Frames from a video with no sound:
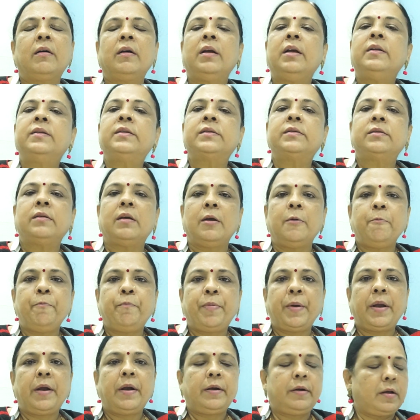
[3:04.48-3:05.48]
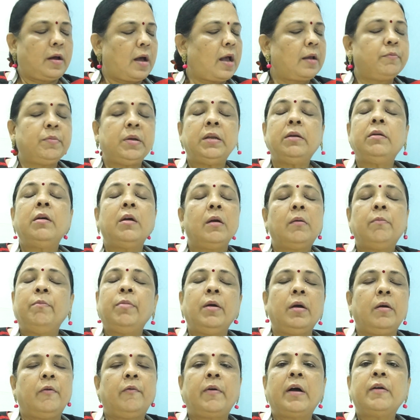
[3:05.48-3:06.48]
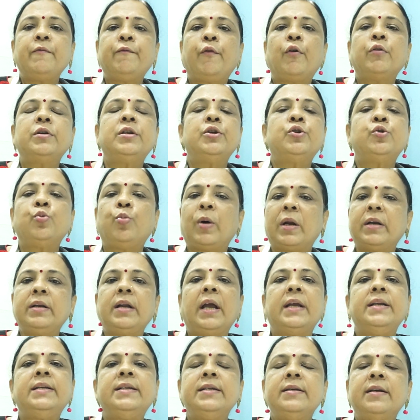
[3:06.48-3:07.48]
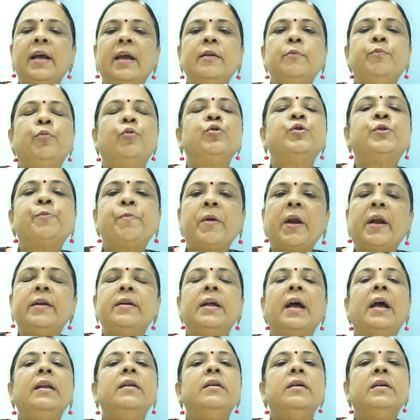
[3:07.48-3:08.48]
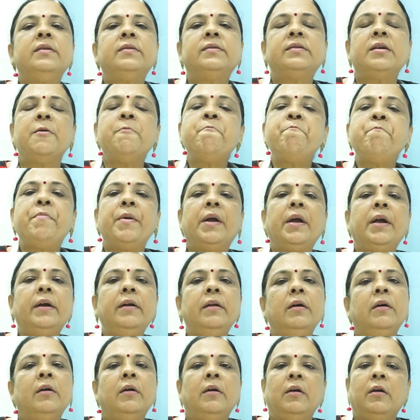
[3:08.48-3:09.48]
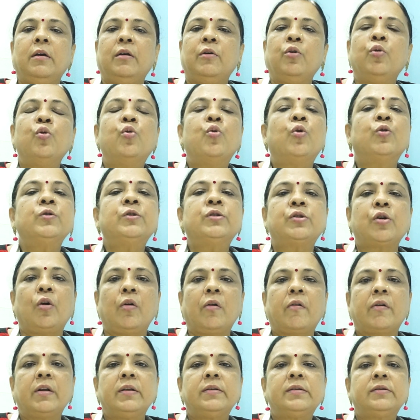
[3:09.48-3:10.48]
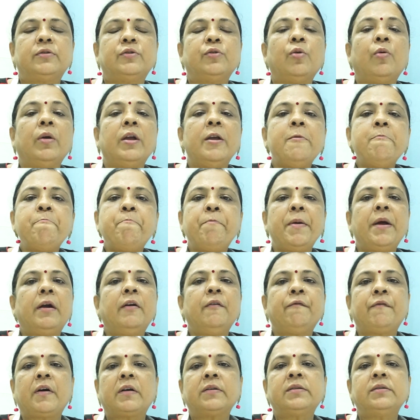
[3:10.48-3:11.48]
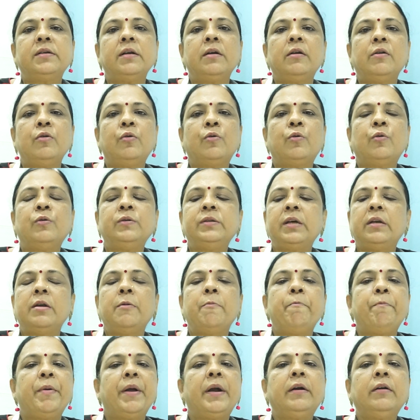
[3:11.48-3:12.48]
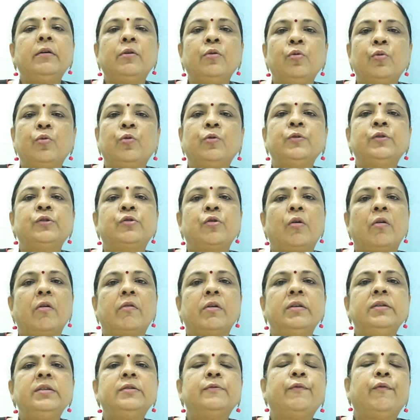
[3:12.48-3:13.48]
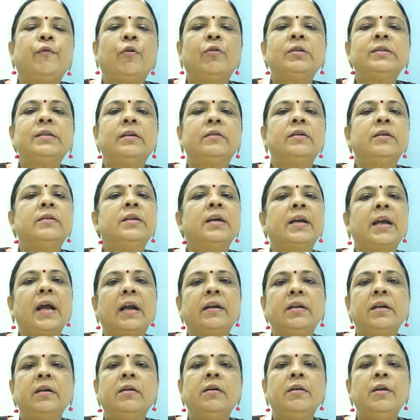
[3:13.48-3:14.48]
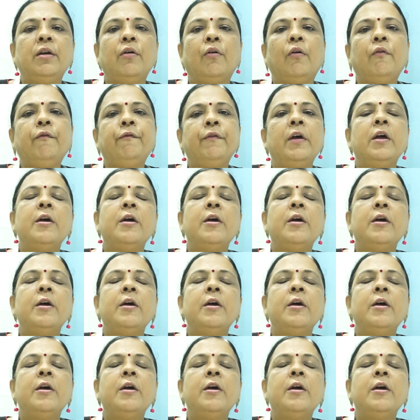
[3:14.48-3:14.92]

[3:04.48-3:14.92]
it's impaired, 140 to 199 postprandial is impaired glucose tolerance. So impaired fasting glucose and impaired glucose tolerance falls under the category of